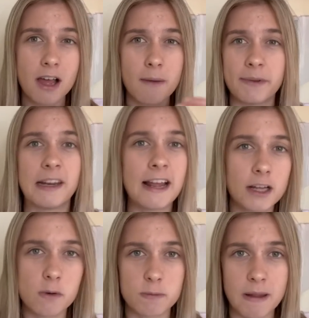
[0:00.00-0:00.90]
But
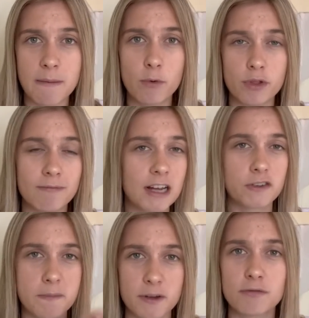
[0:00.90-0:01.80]
Alanga was playing more than
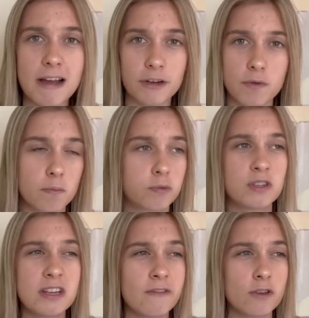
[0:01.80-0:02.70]
Rashford because Rashford
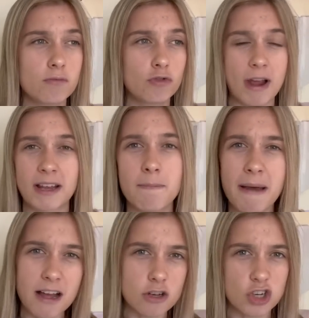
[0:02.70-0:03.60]
wasn't even tracking
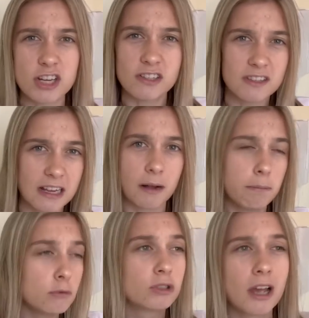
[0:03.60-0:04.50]
back, chasing second
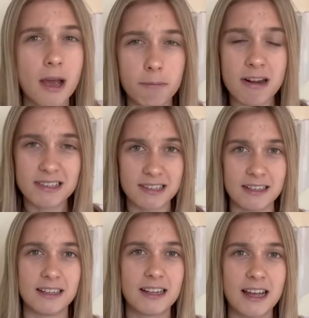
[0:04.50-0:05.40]
balls, pressing.